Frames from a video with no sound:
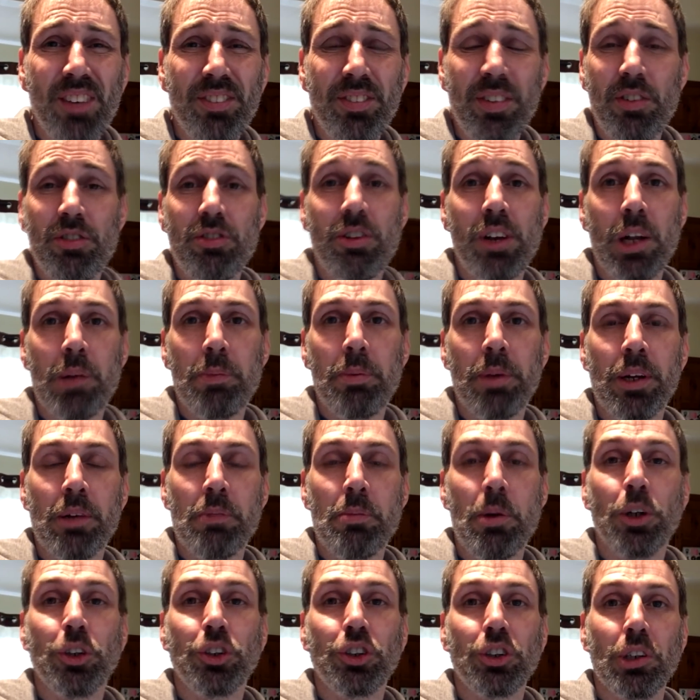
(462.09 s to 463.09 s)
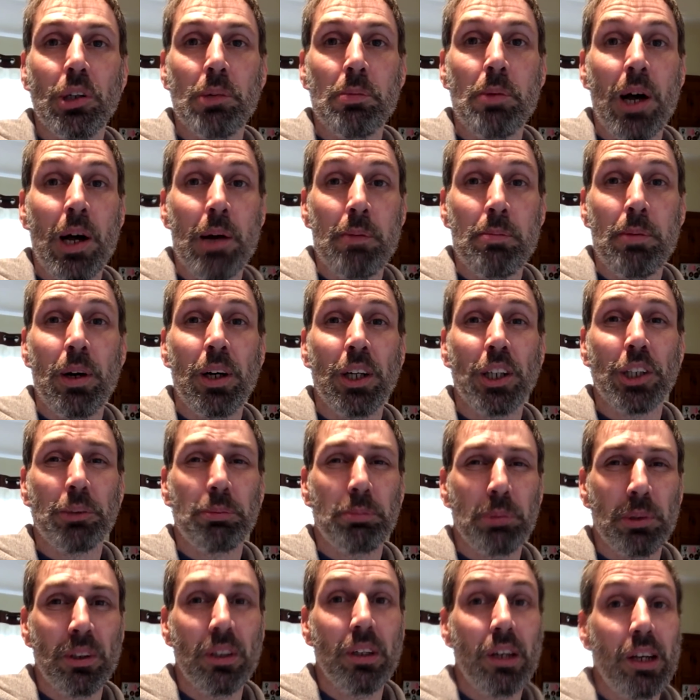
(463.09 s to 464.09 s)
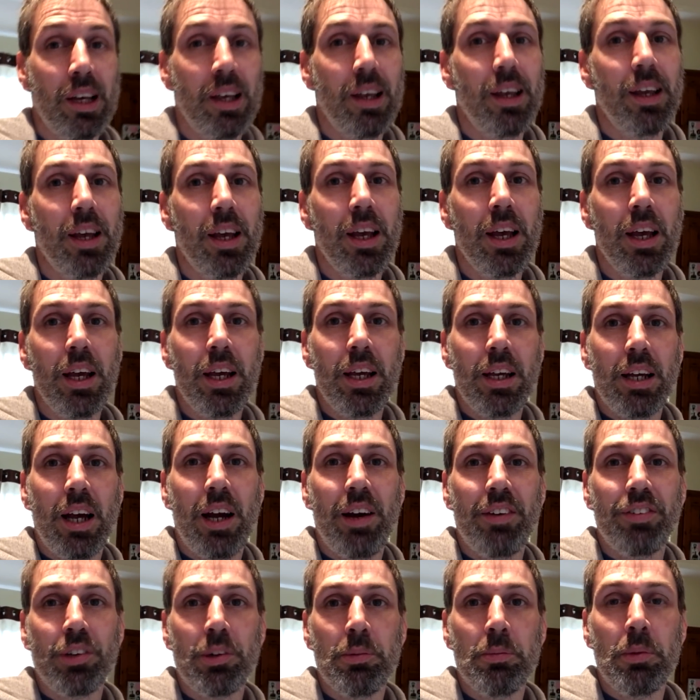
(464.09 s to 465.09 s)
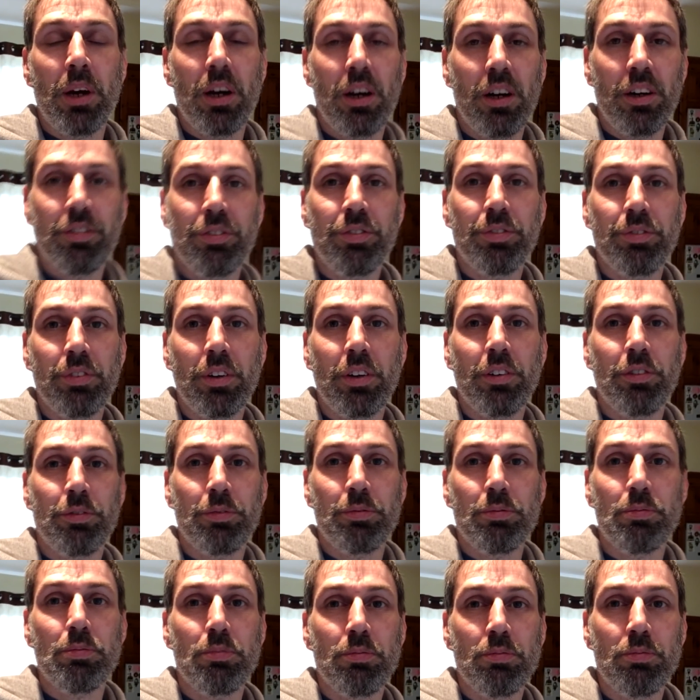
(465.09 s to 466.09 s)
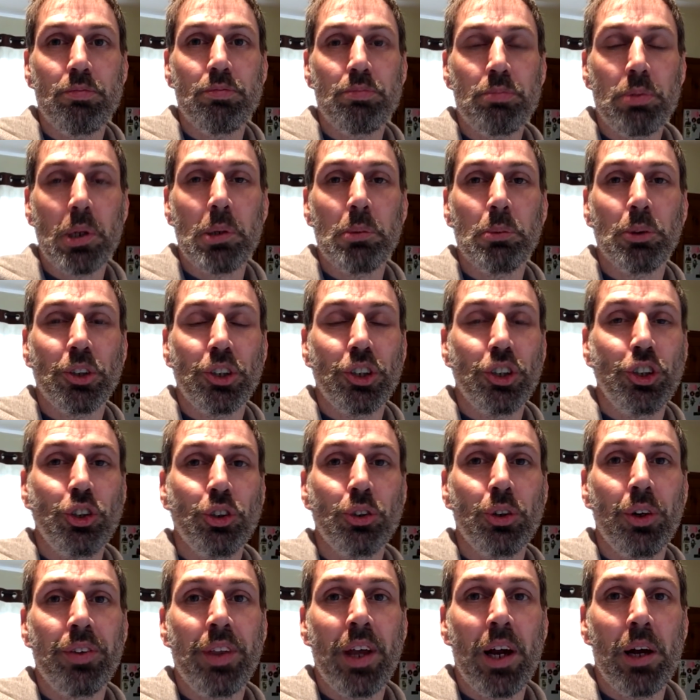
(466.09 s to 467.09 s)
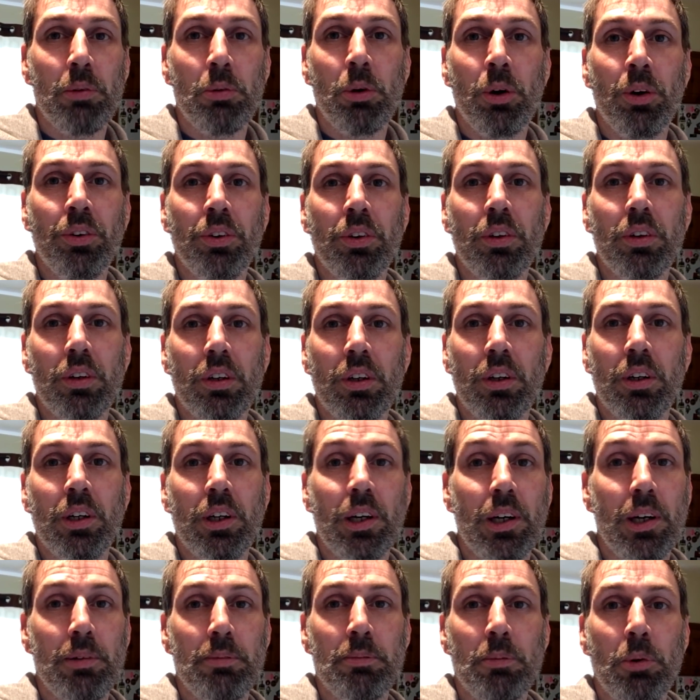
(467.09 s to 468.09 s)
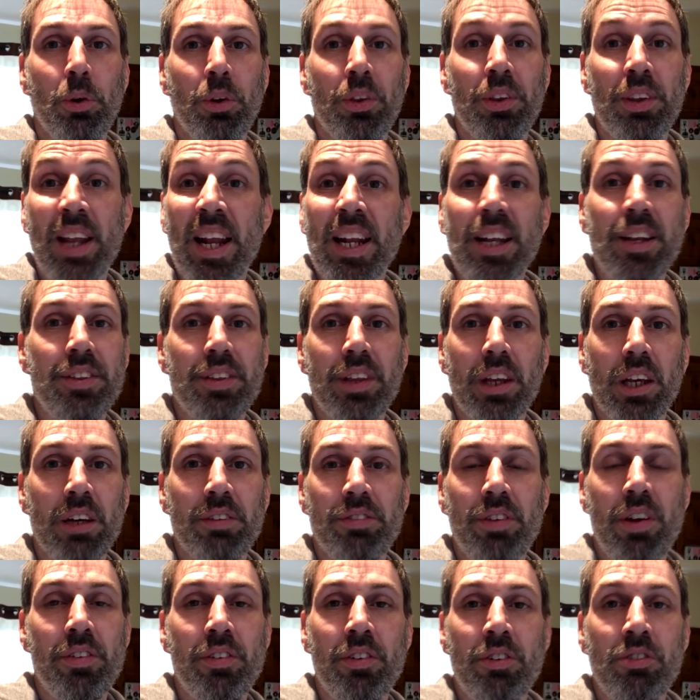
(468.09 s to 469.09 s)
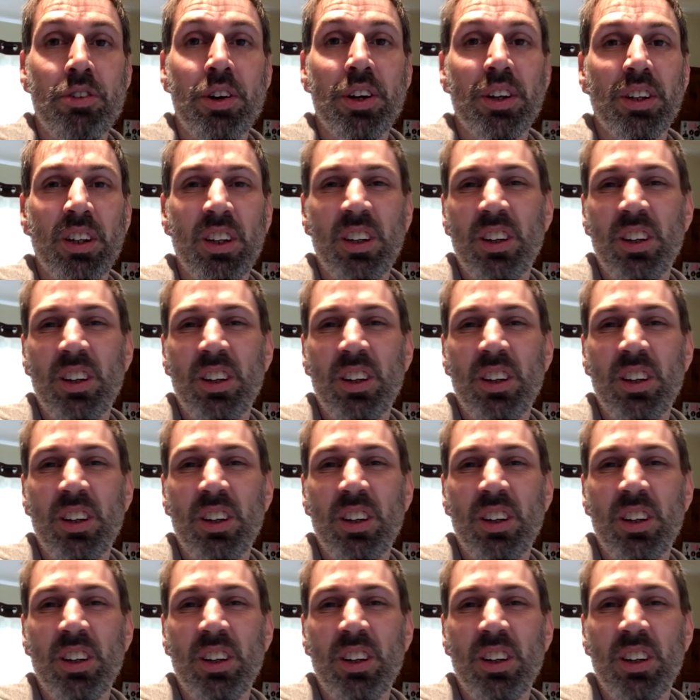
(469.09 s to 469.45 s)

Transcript: They've really been emotional about bikes, but I have to admit I've pretty much enjoyed that one more than anything I've ever ridden.